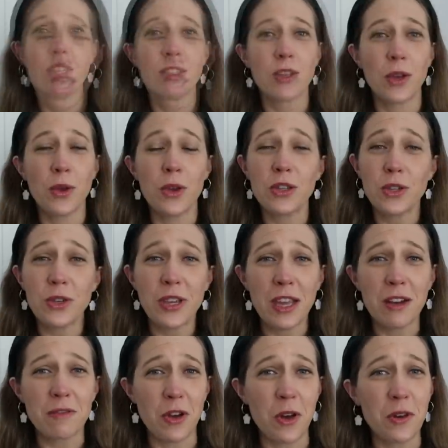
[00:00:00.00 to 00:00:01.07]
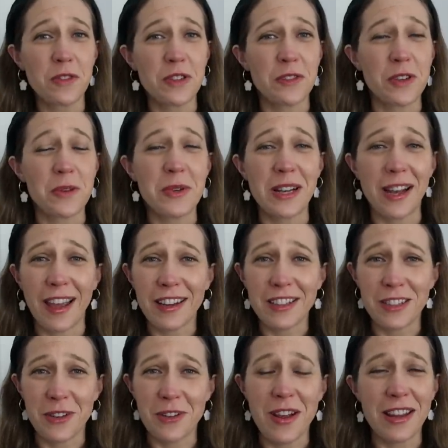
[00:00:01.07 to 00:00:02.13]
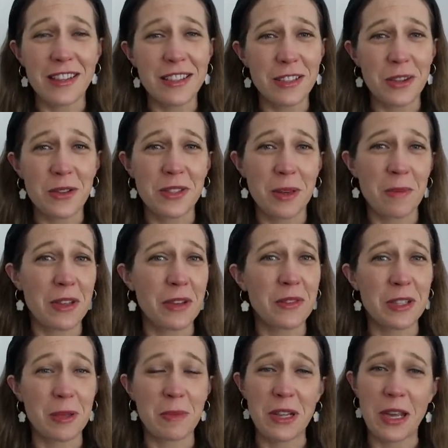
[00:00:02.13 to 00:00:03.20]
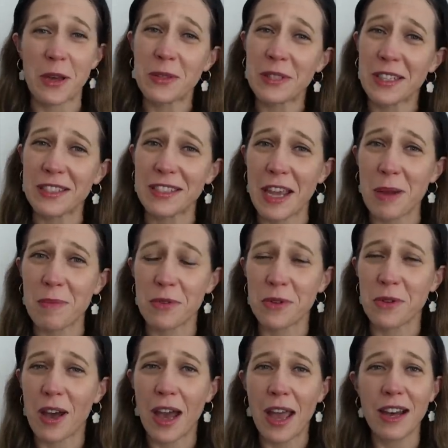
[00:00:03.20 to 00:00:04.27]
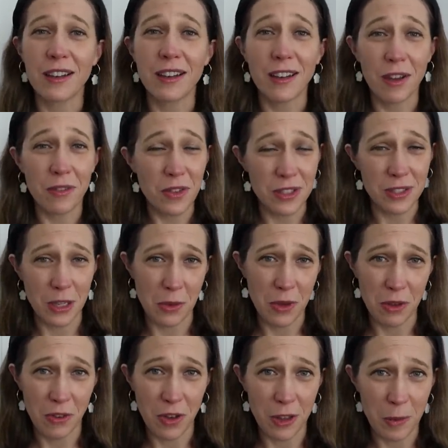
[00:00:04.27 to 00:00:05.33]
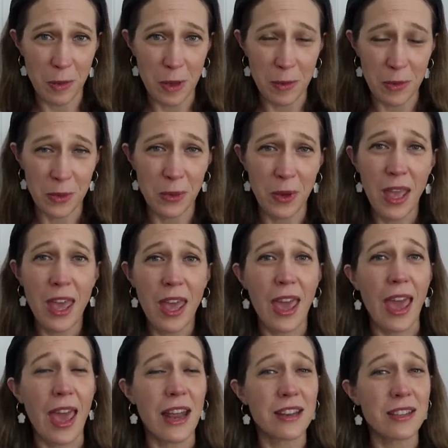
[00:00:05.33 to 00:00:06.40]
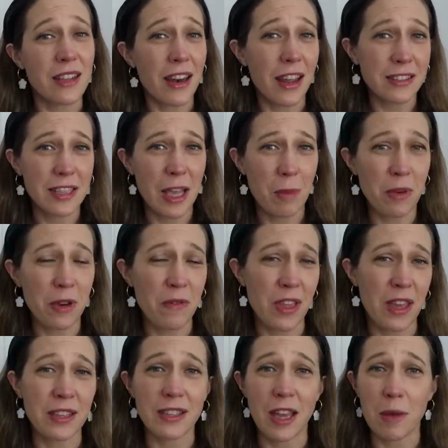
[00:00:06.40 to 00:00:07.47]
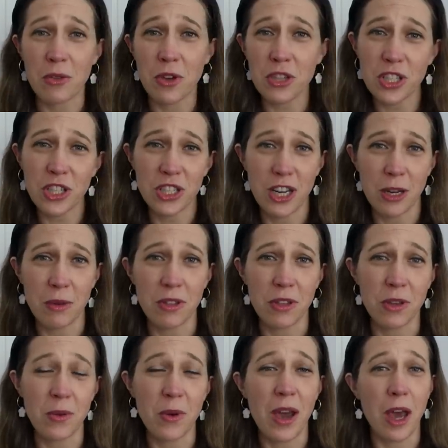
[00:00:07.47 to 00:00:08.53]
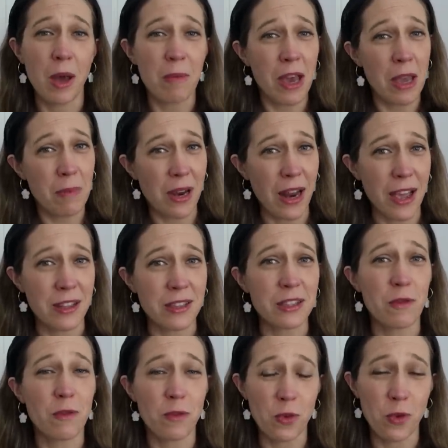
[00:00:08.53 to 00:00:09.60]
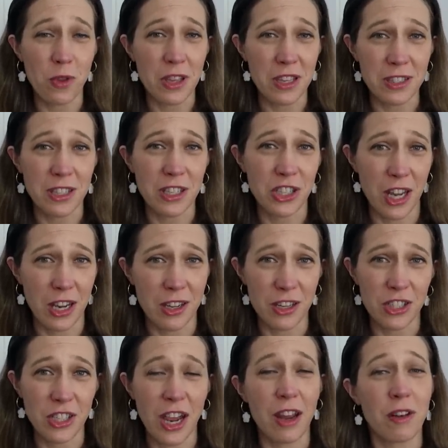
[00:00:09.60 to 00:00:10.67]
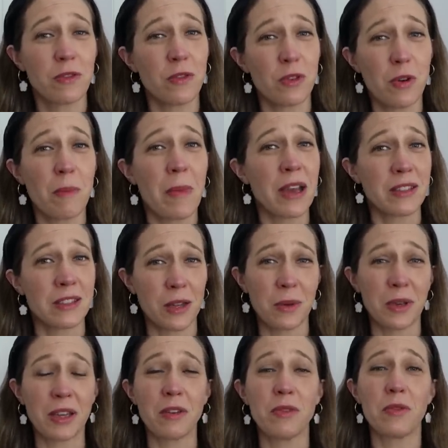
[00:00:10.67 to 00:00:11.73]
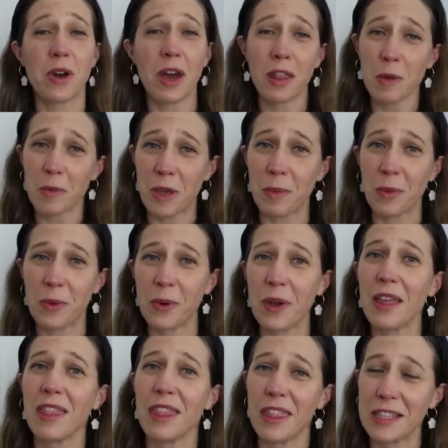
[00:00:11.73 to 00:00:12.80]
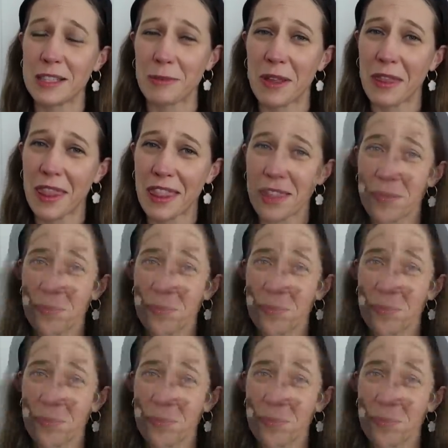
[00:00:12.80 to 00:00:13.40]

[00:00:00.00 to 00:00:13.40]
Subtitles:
So do get involved if you would like to and sew something for somebody else this April. I love sewing for other people. And the next couple of things I'm going to share with you are my plans for this challenge and for my sewing for other people this month.